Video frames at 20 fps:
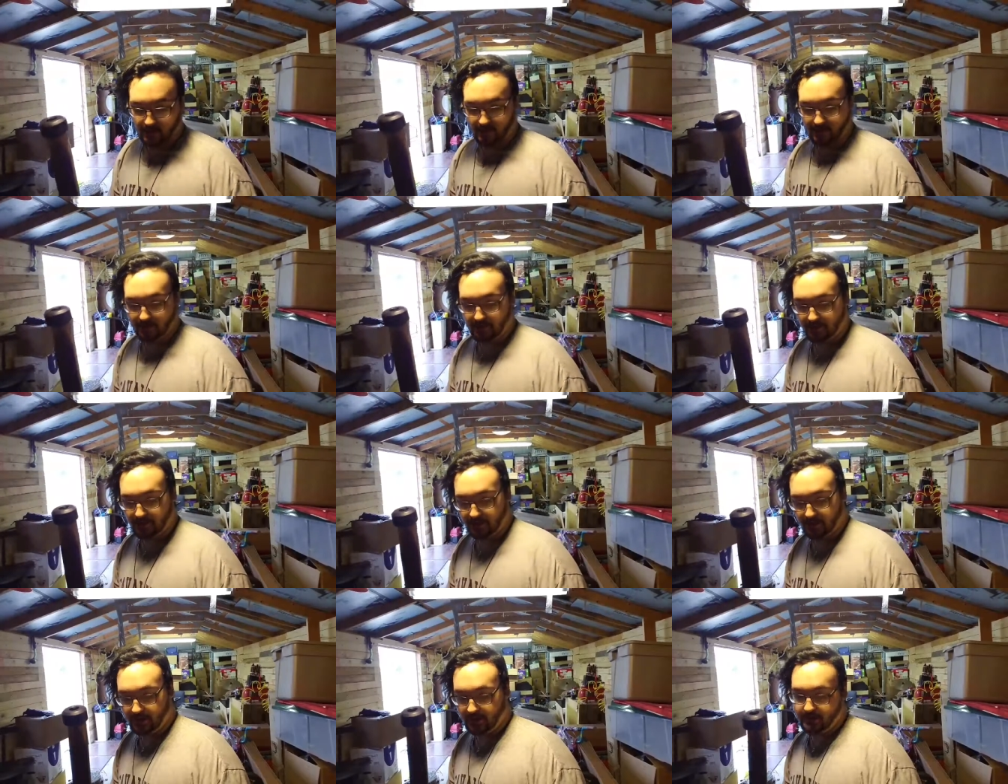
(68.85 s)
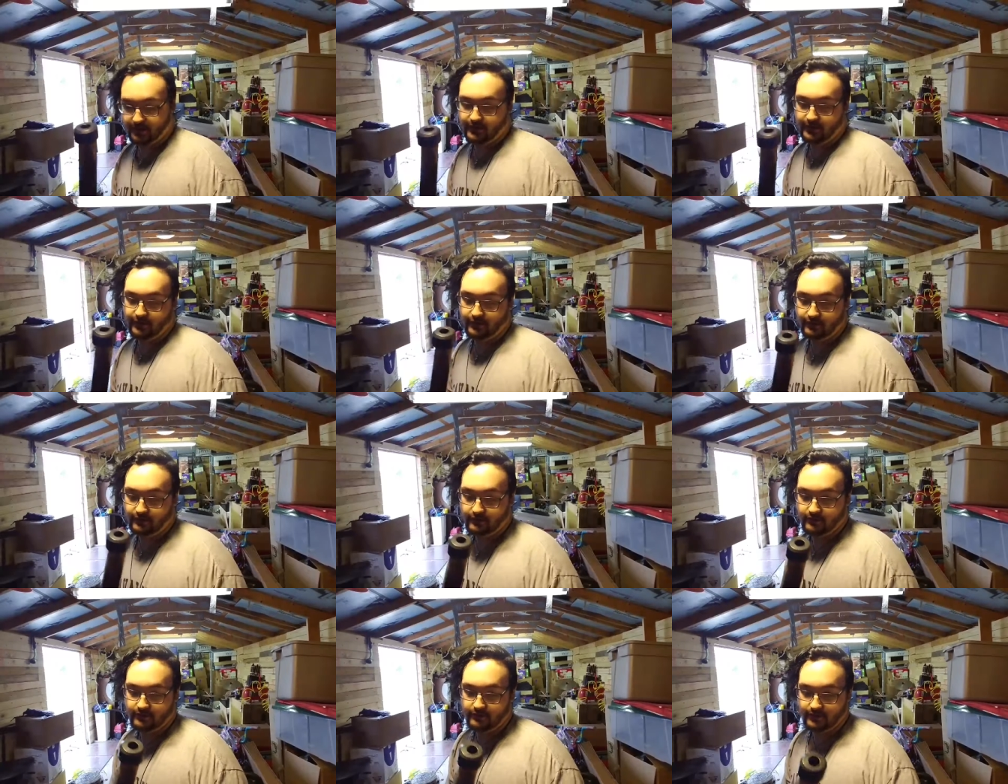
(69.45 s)
And then what you're going to
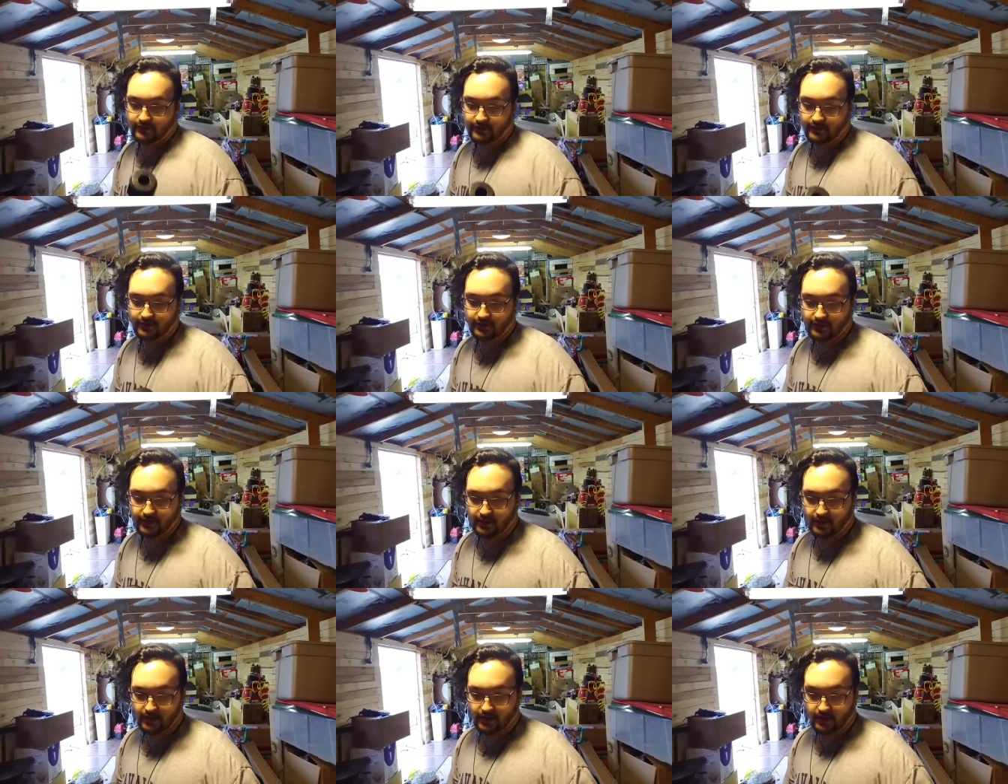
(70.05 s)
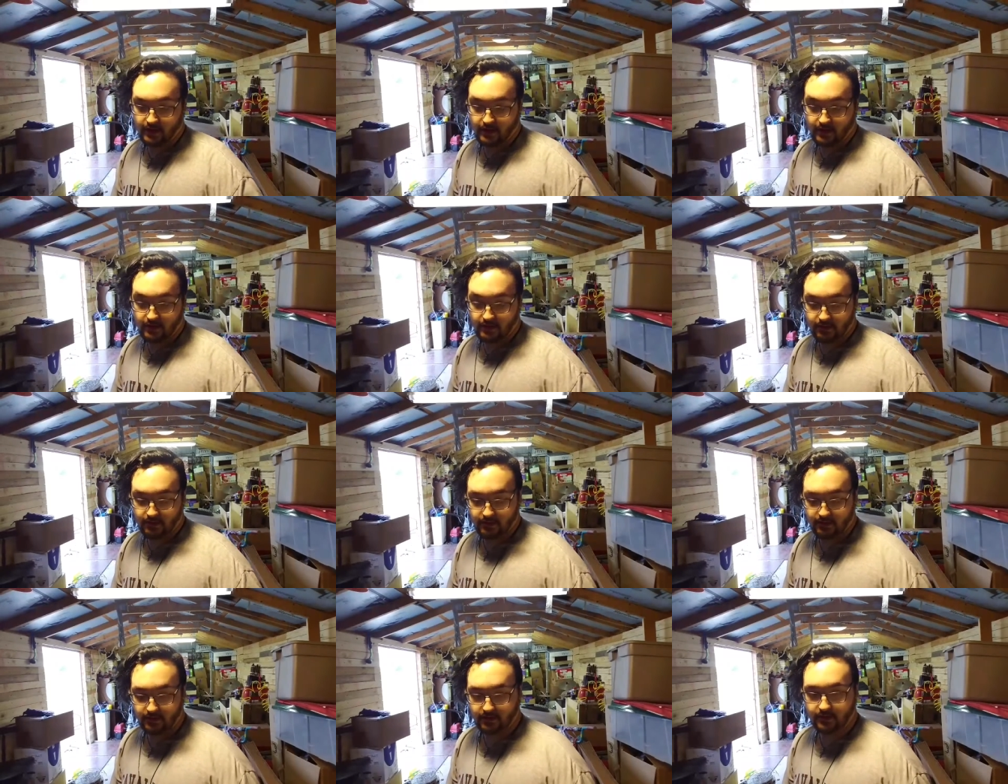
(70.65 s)
do,
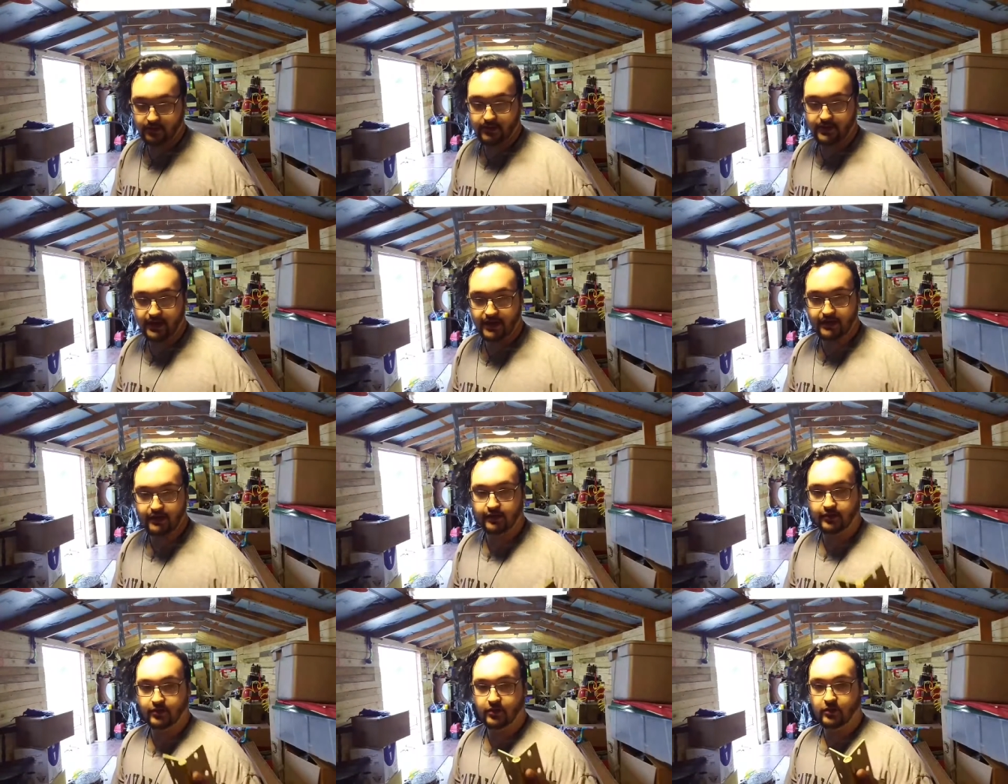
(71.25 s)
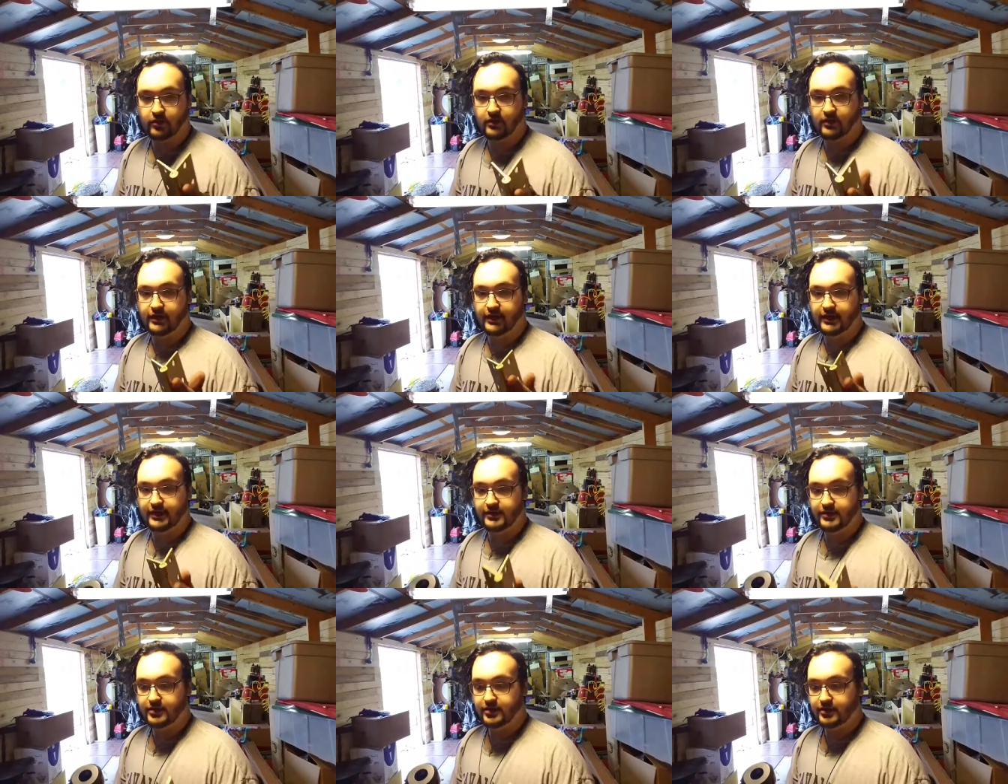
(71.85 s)
take your door
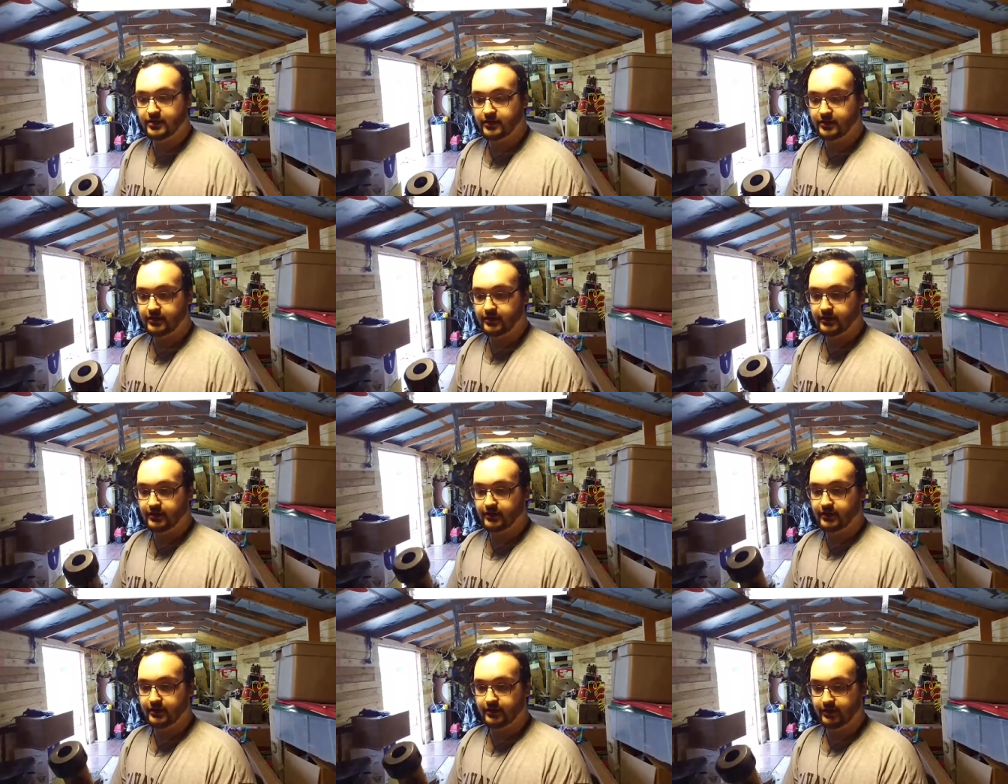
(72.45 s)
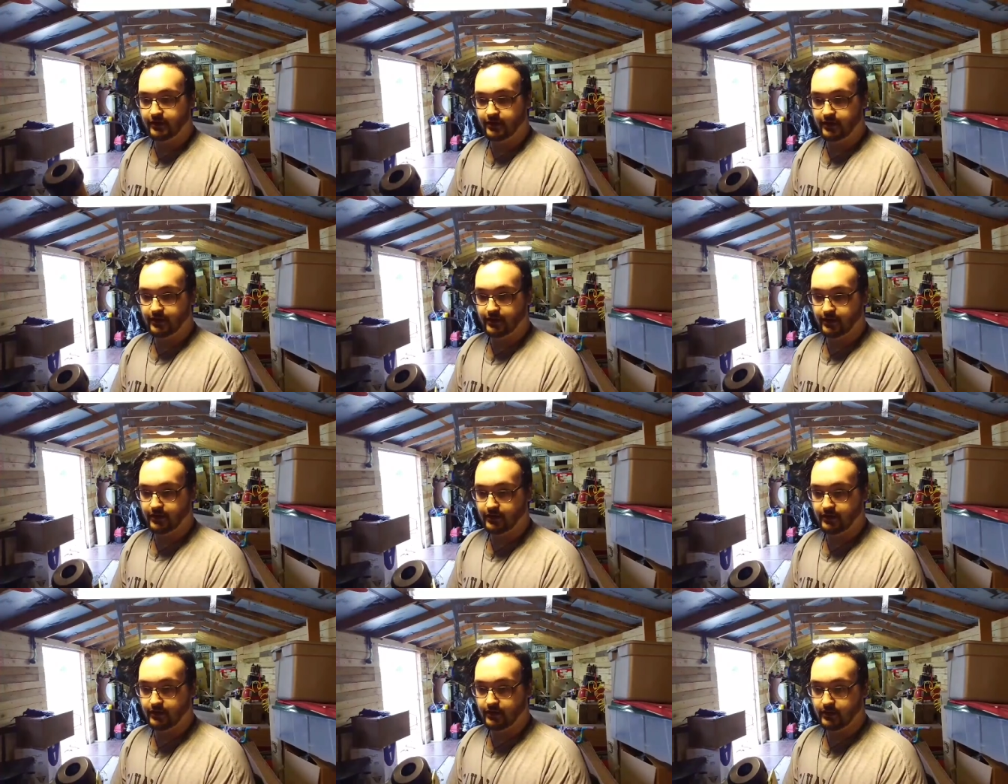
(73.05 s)
hinge, you're
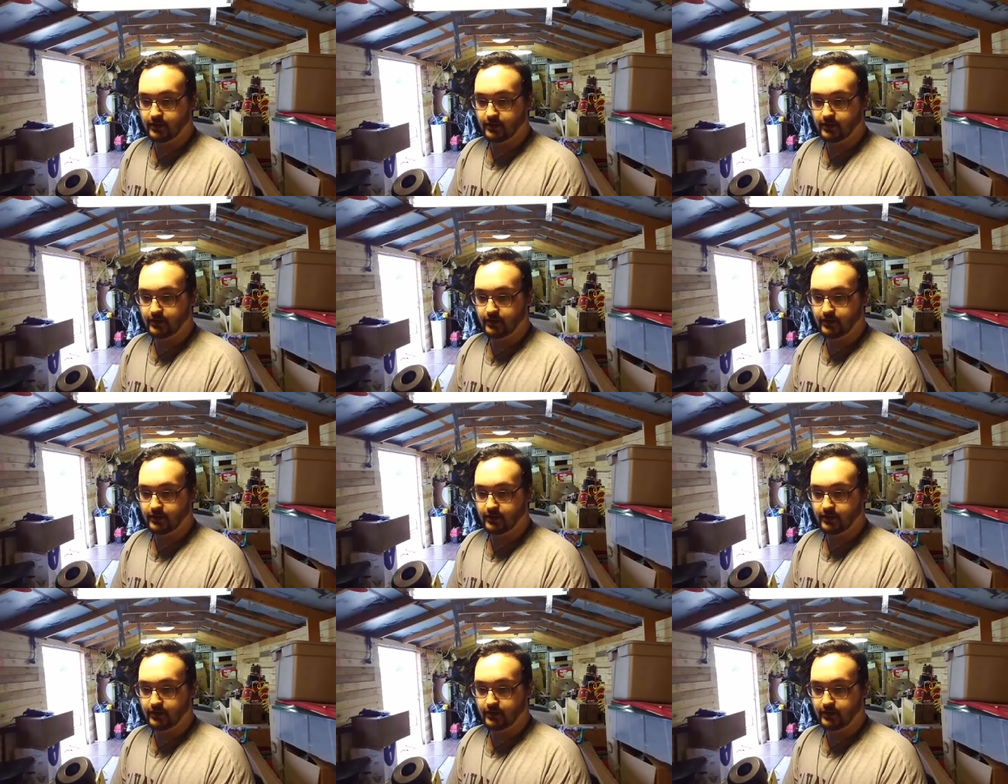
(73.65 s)
going to